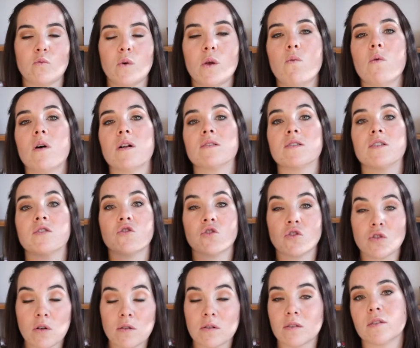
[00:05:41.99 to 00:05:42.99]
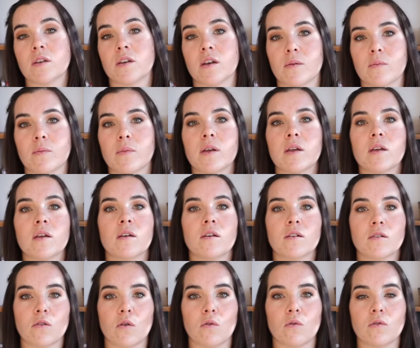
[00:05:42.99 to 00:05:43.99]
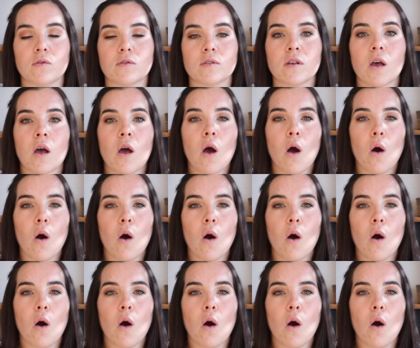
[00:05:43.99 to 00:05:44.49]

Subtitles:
we want short-term goals.